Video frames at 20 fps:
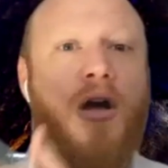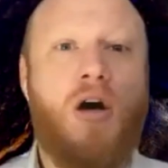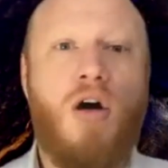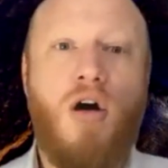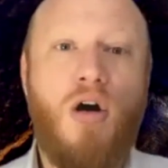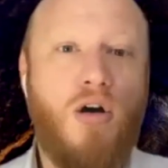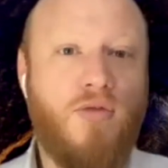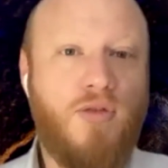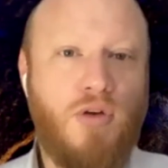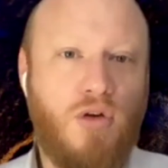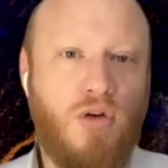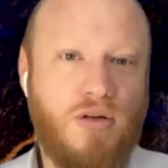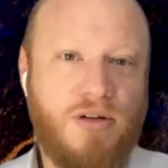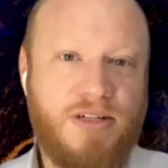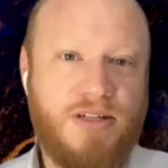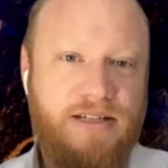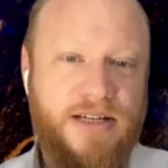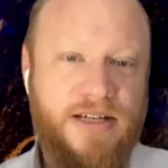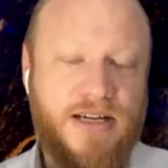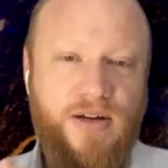Of
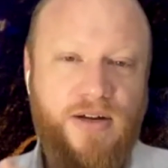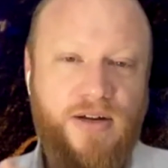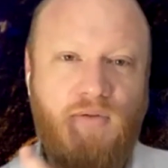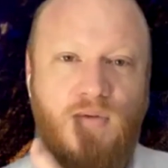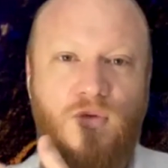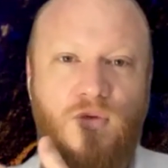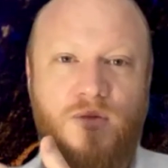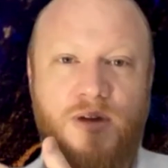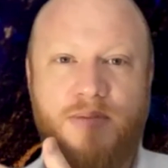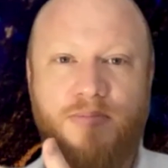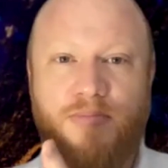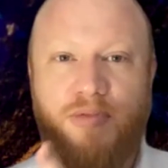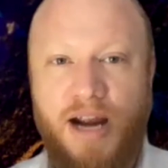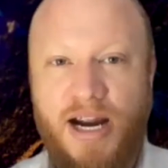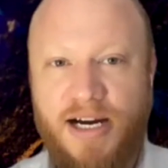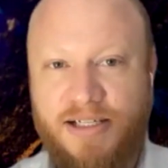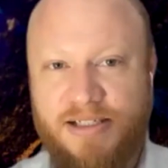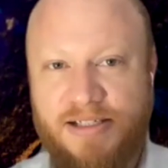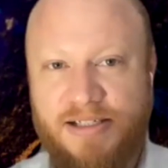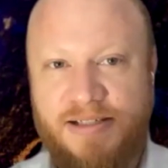course, in
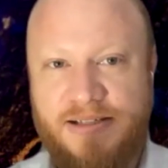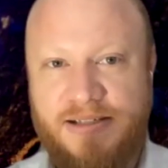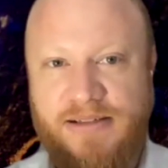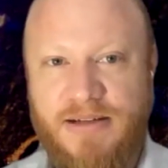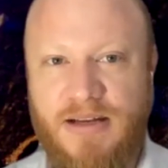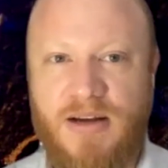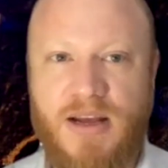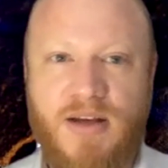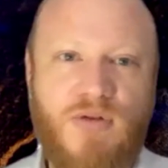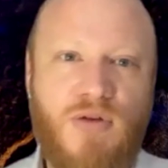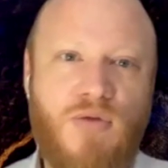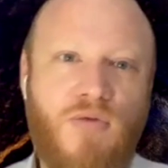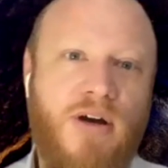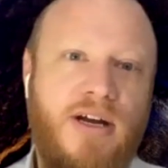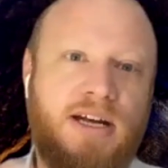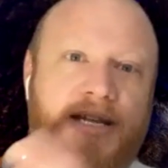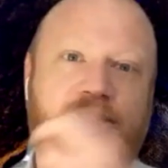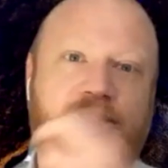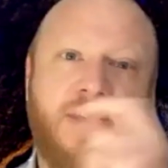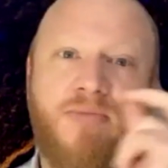practice, if you want
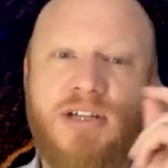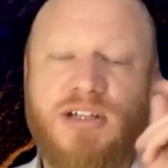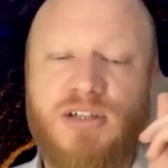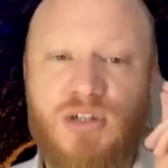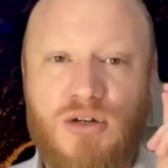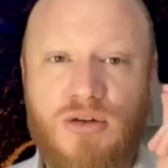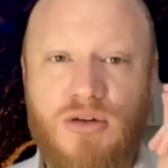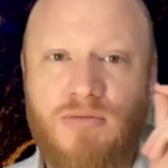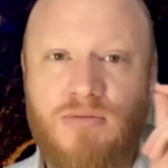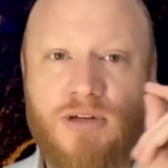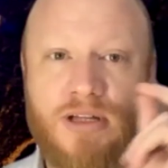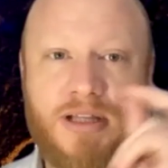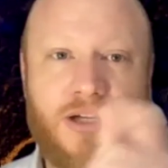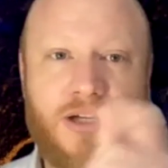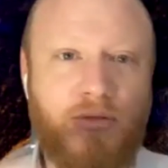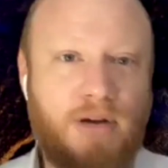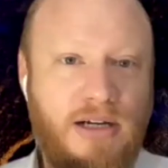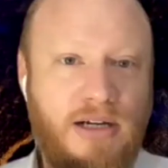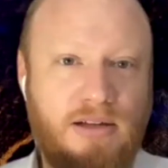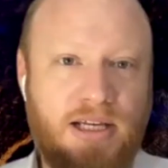to get something tuned really
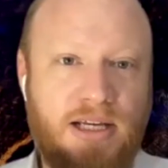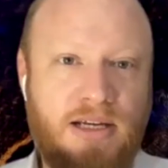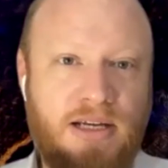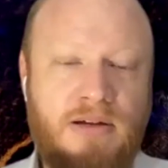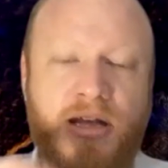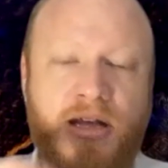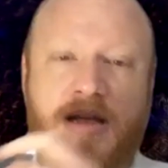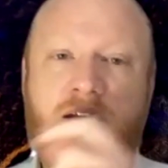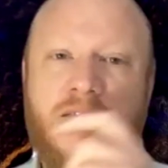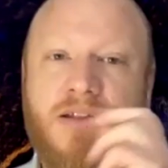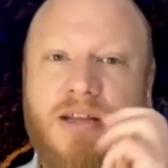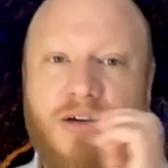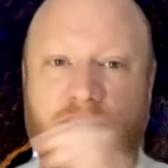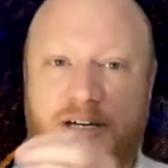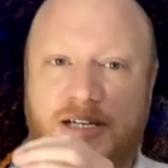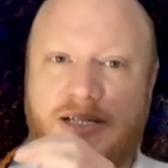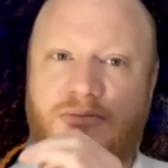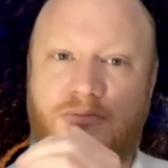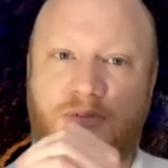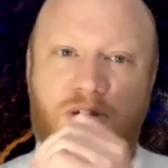quickly, there
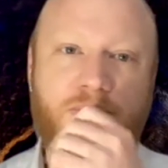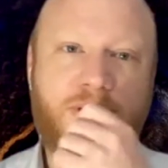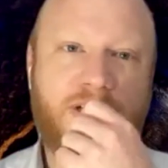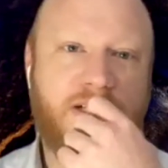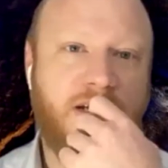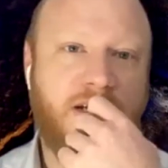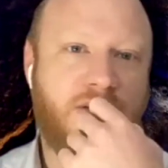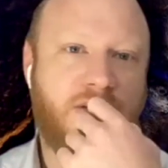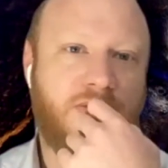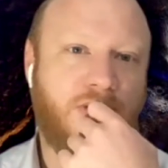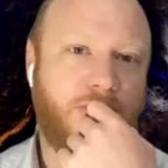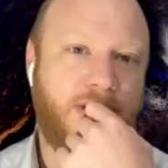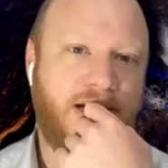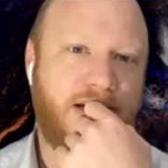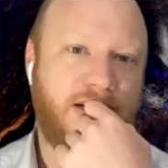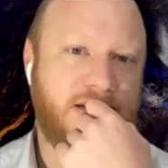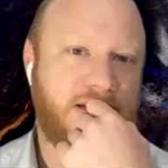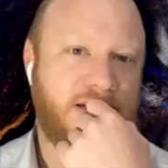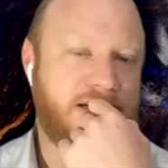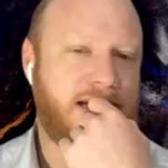is real potential for
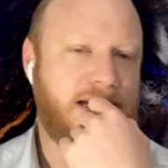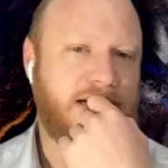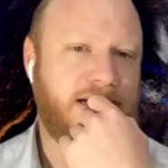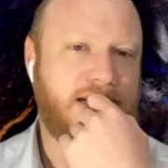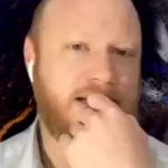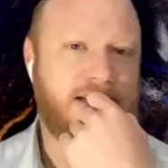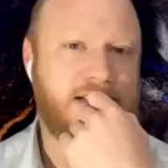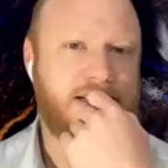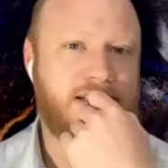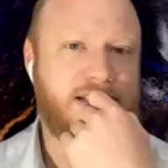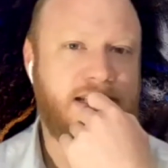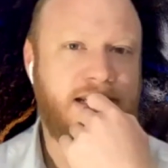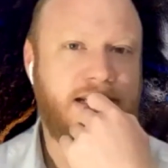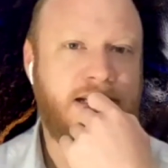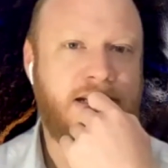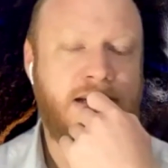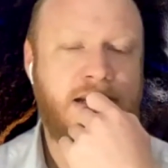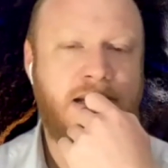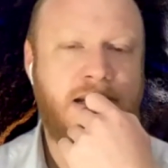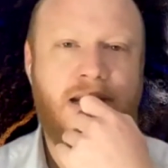Bayesian techniques
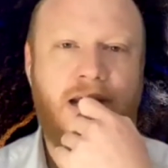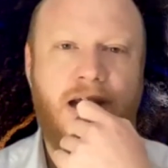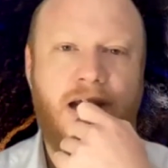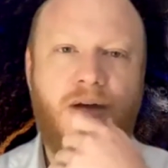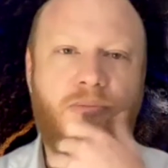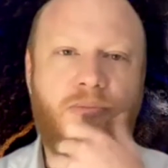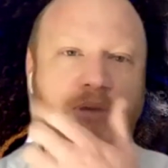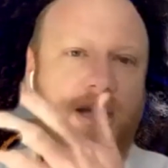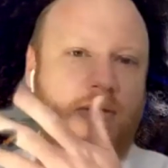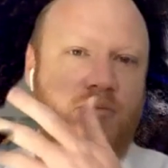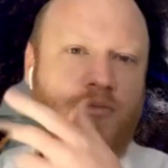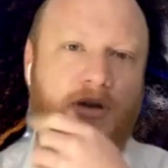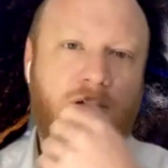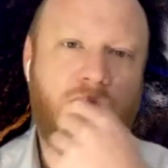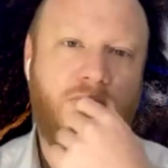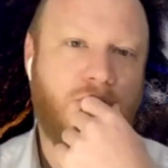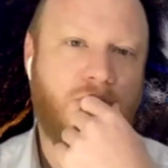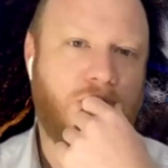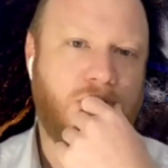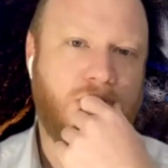instead. And we're,
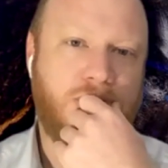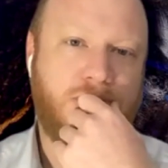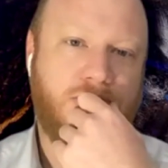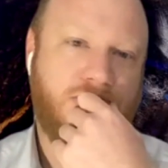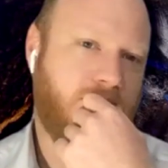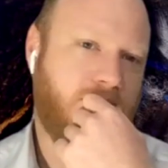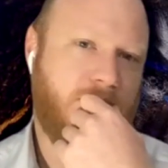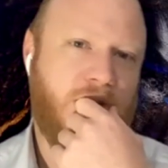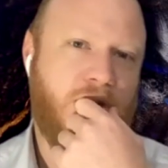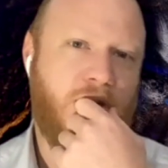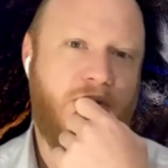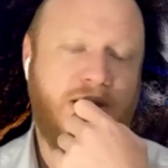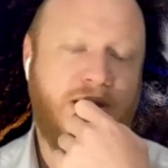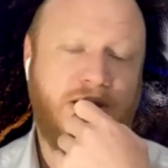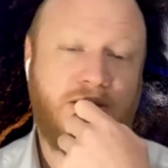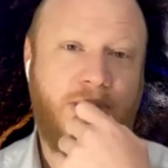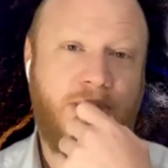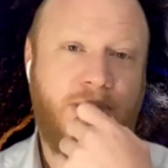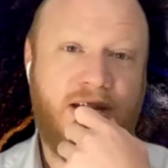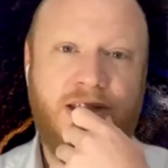of course, going
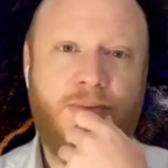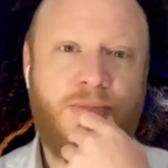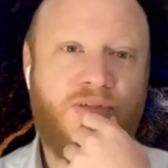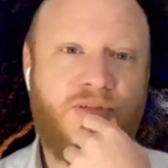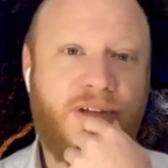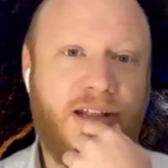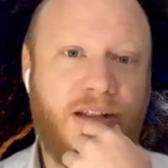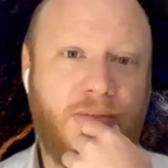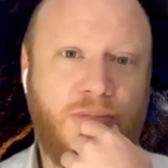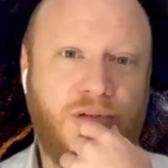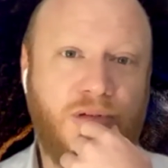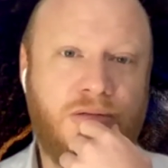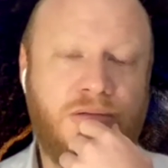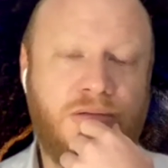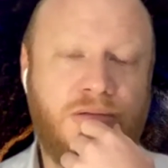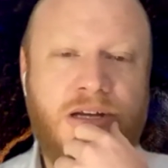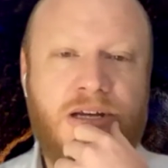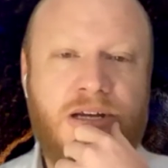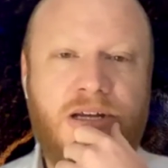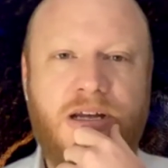to make them
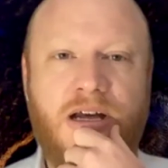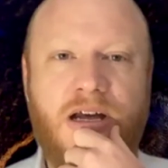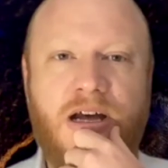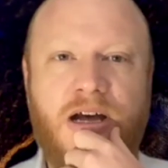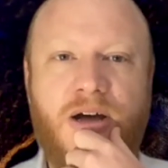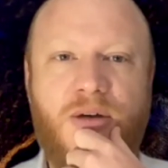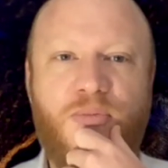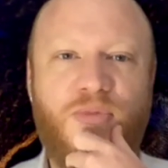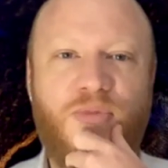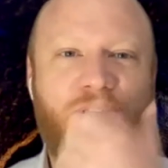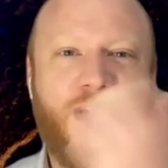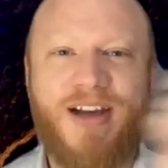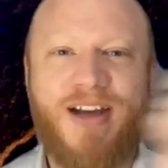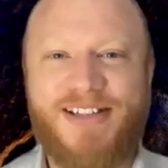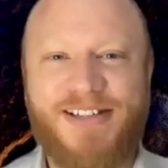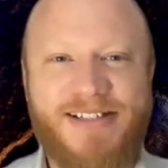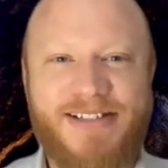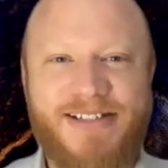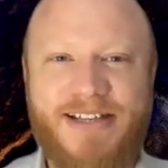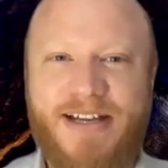available.
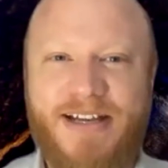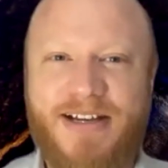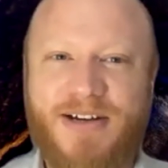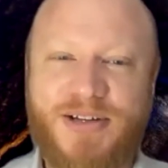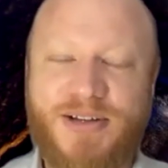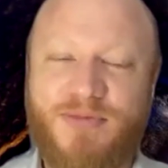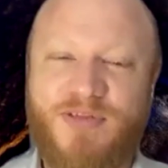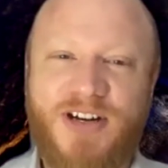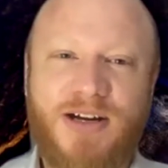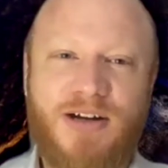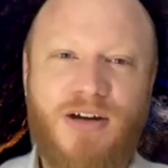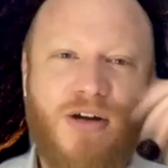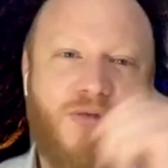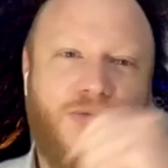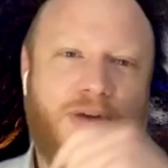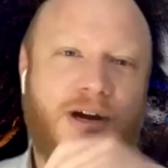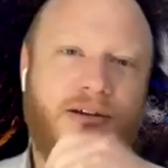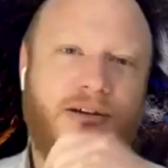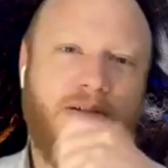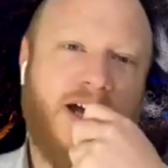As I said in the video,
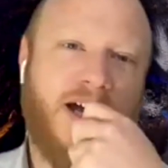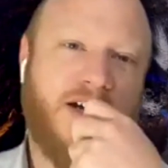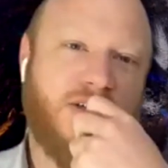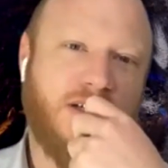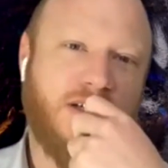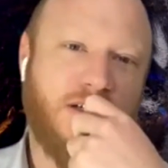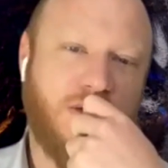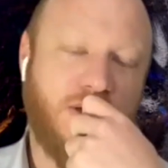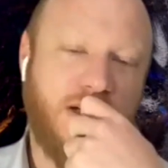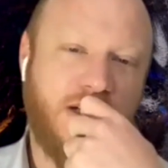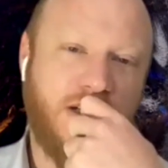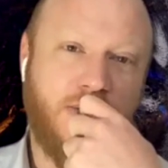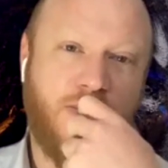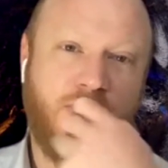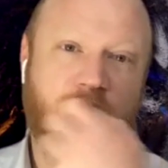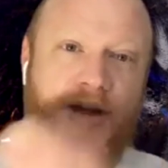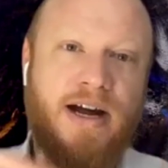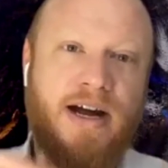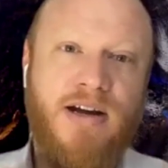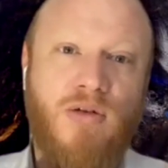we're actually looking to
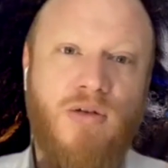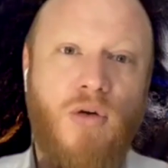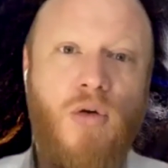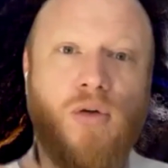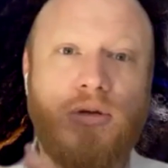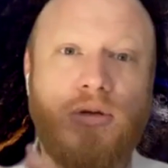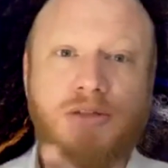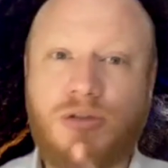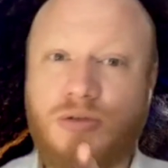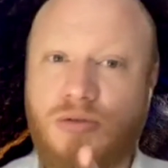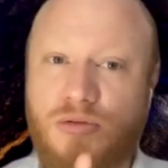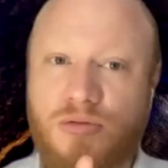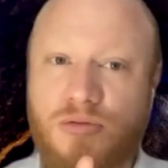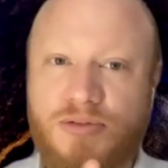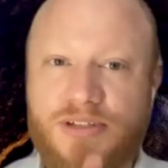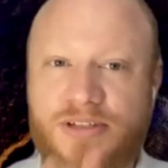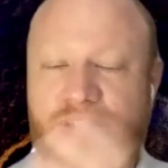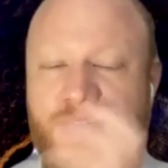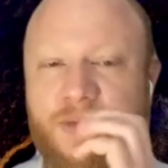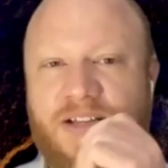provide all
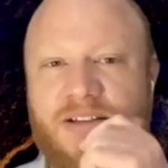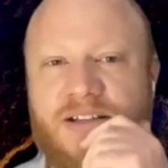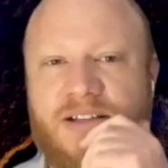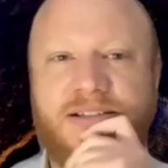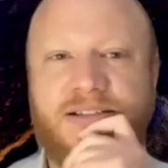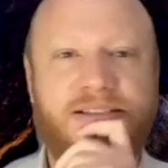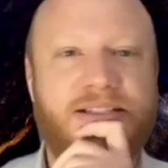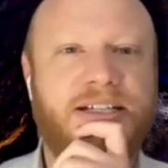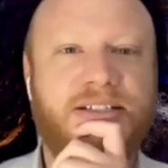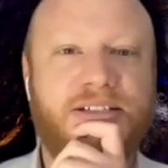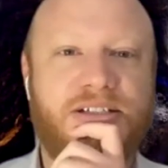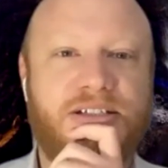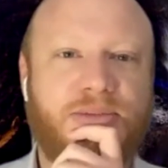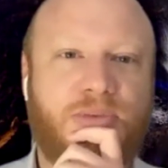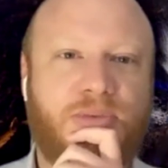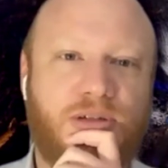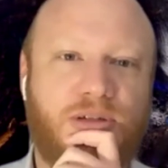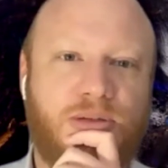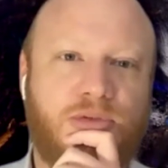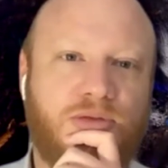tools to make things as easy as
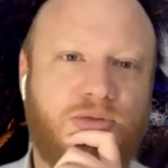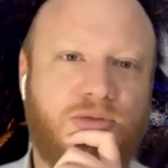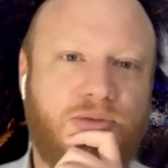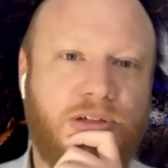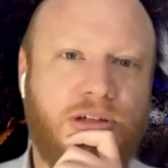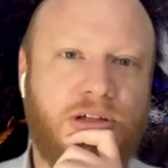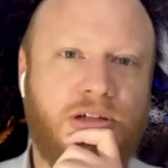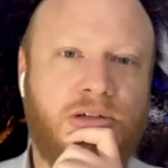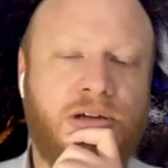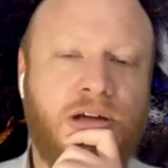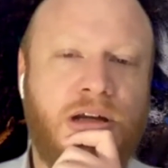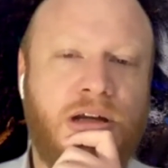possible for you.